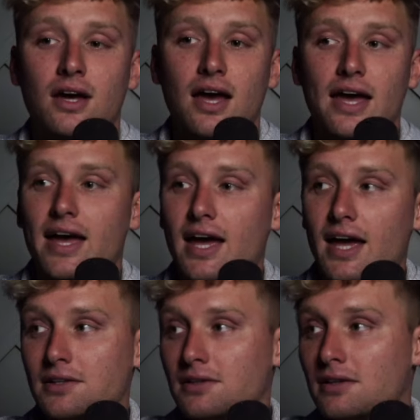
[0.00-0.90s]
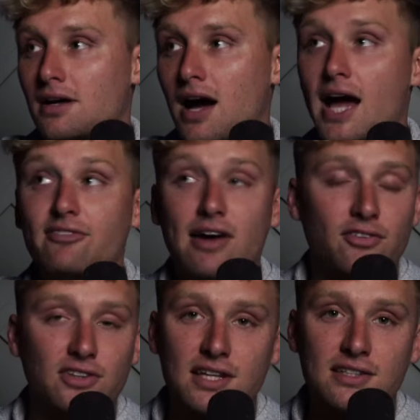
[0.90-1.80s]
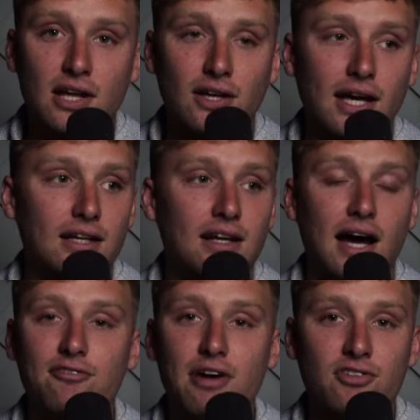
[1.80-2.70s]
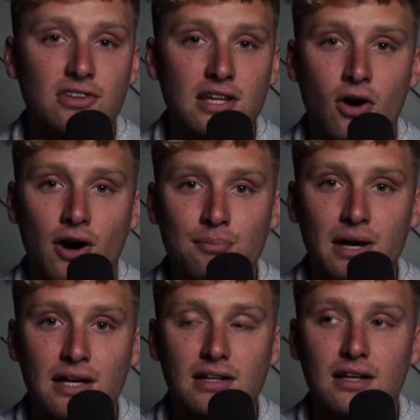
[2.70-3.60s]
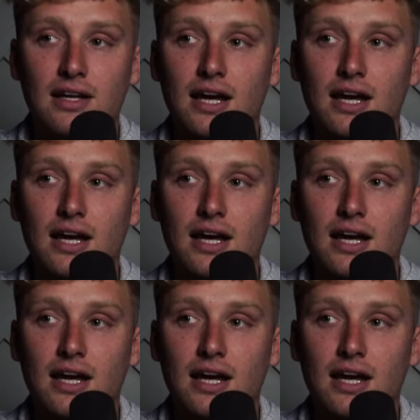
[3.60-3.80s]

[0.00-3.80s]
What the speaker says: and I have everything delegated, I have everything automated,